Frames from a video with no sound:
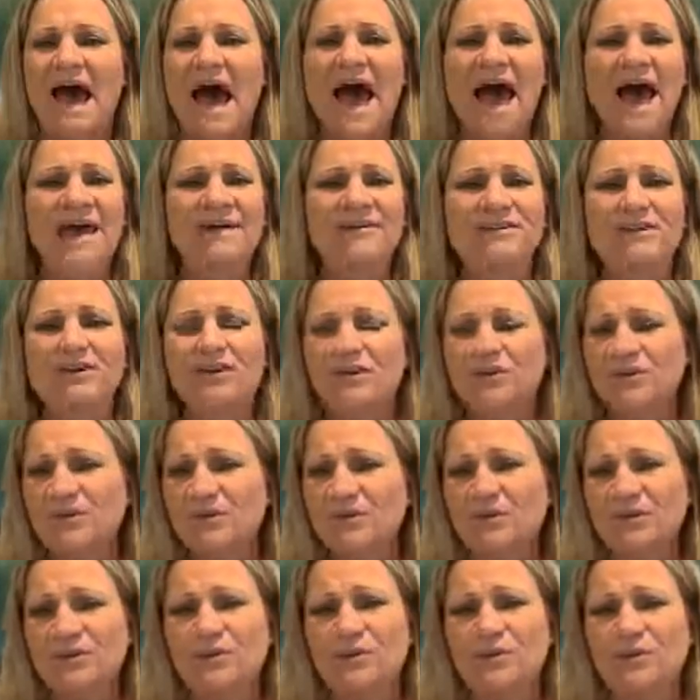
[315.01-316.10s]
And not
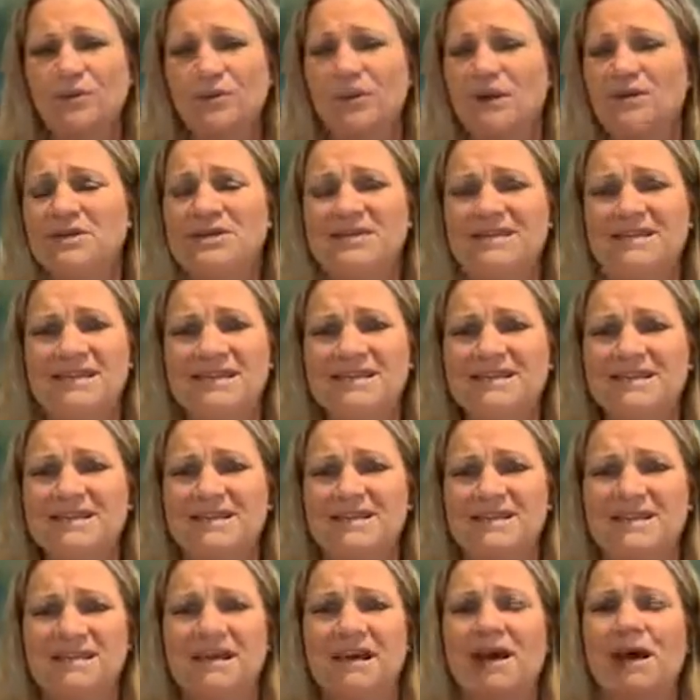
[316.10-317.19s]
only who sees
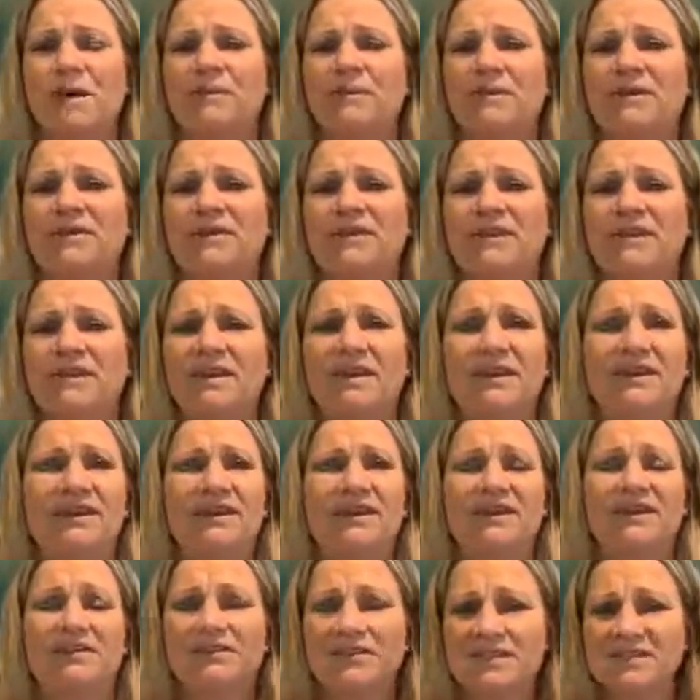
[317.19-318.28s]
us, but
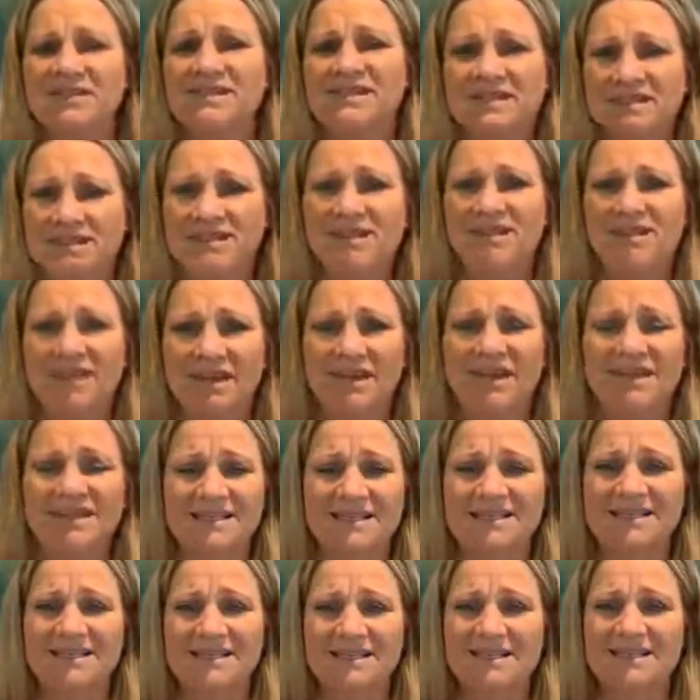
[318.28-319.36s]
there is such a thing
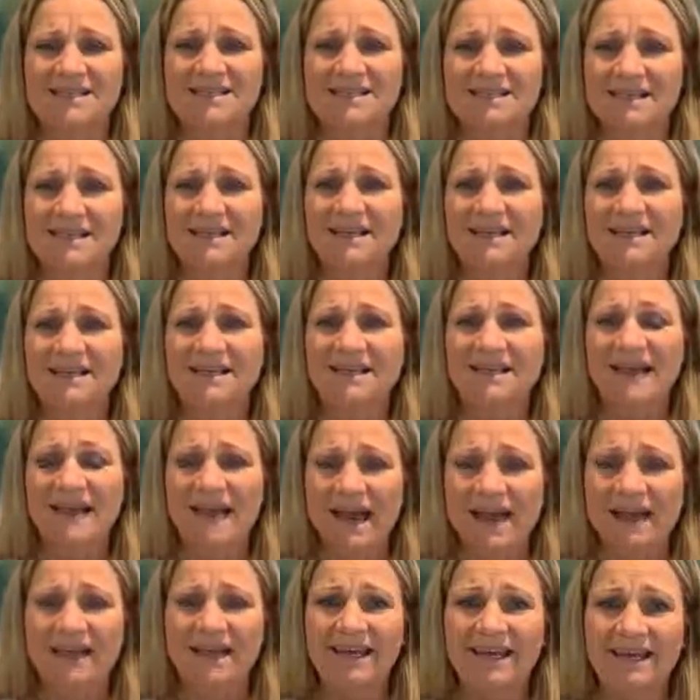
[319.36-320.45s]
as distance healing.
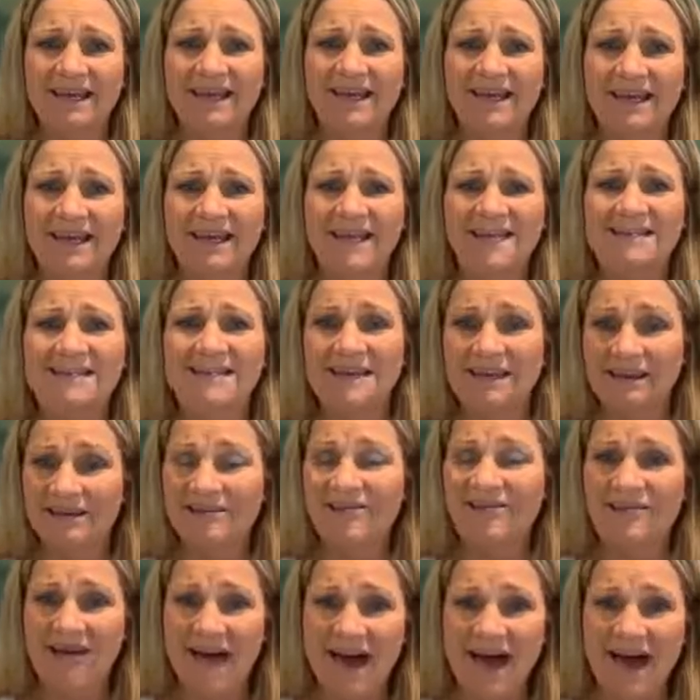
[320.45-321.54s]
And it is, in
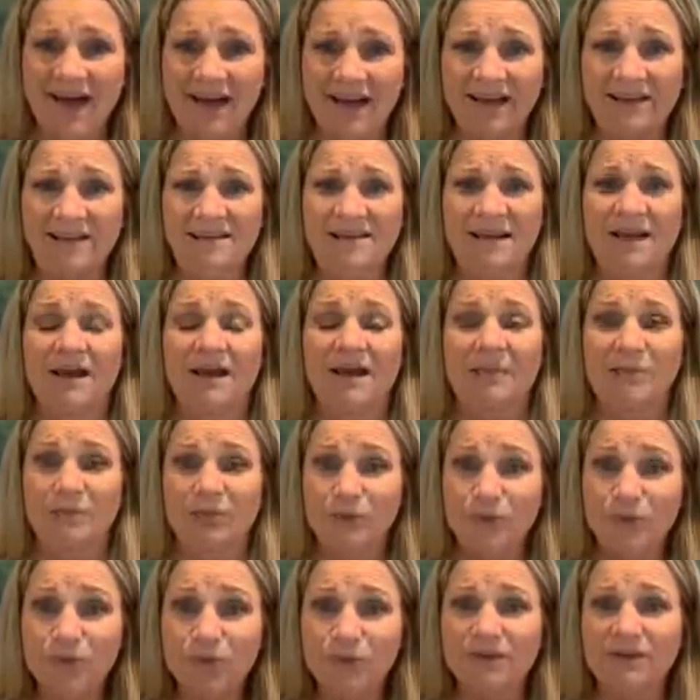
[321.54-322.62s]
fact,
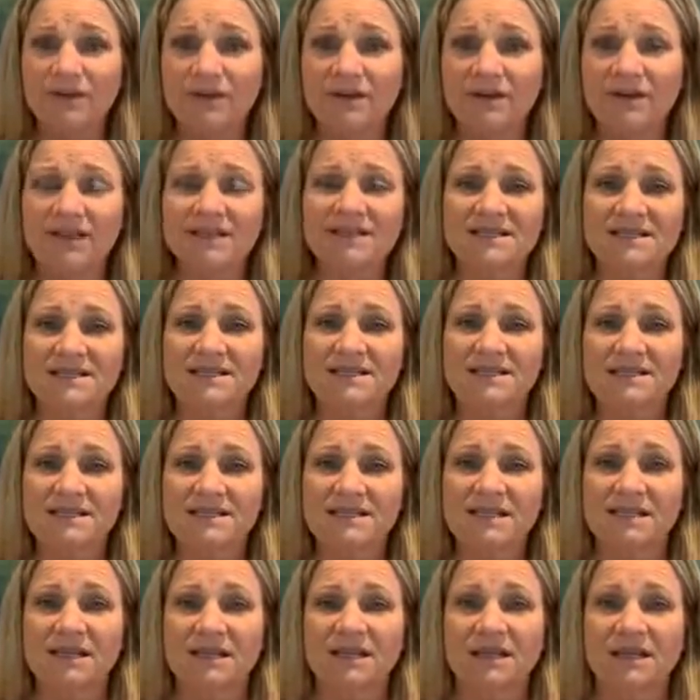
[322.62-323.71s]
proven that
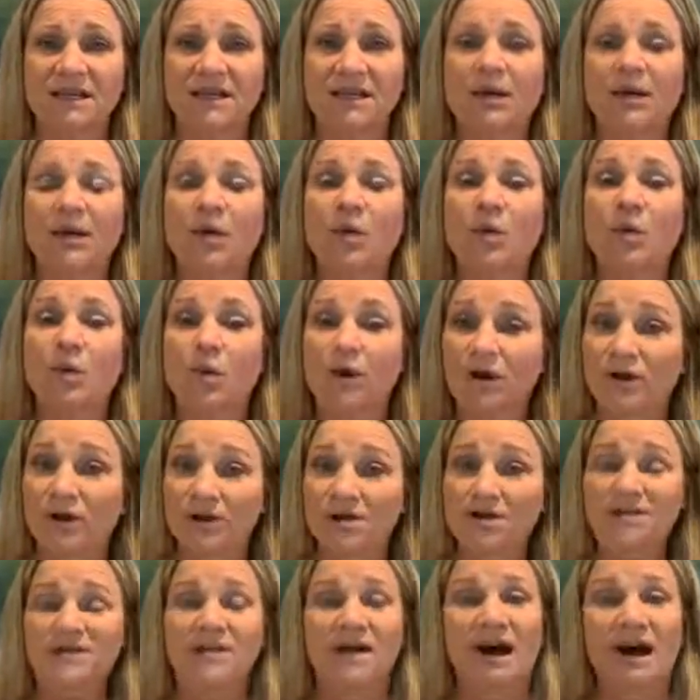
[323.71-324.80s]
distance healing
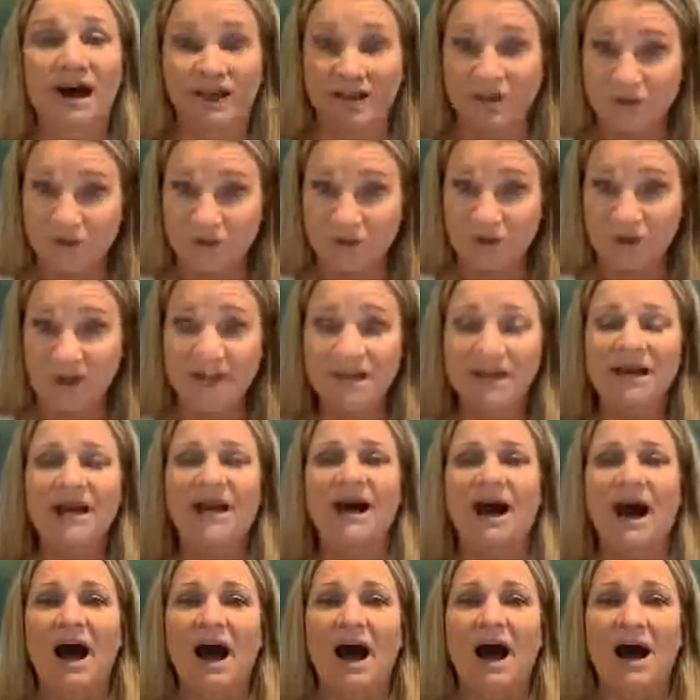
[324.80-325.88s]
works. I do it.
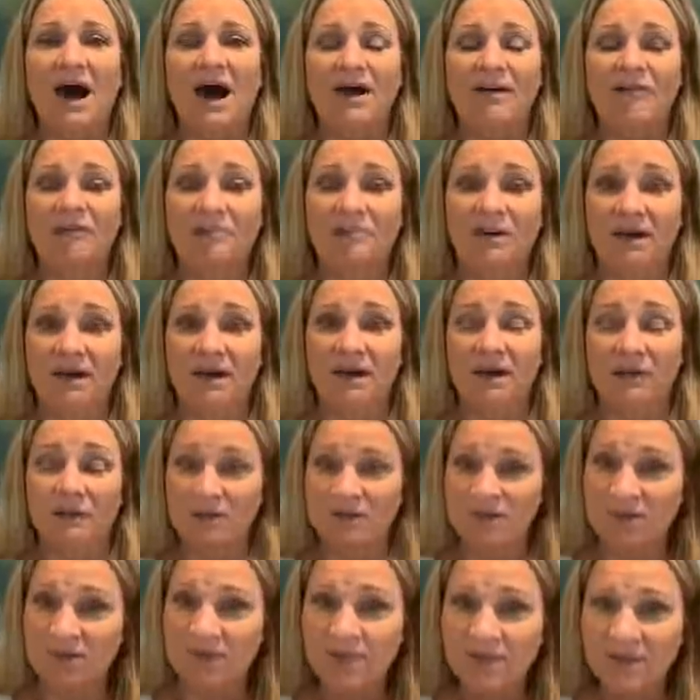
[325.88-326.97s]
I've been a
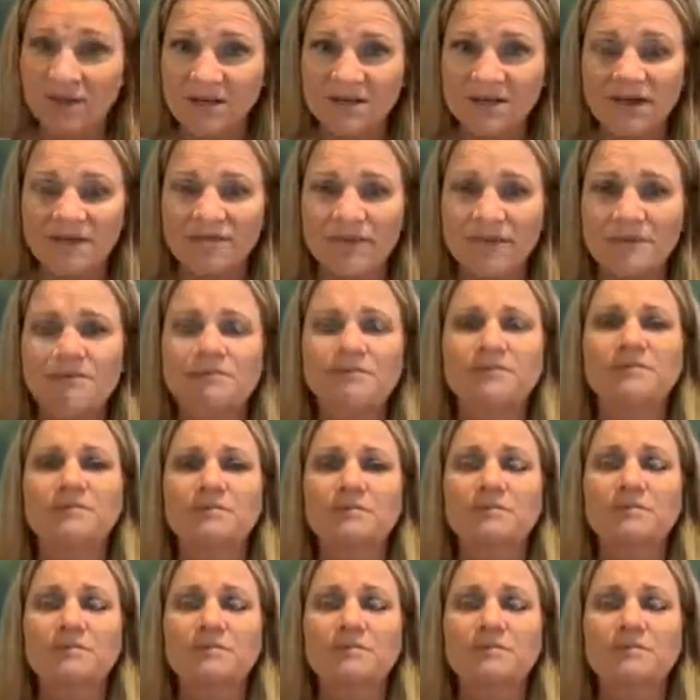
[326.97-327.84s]
recipient of it.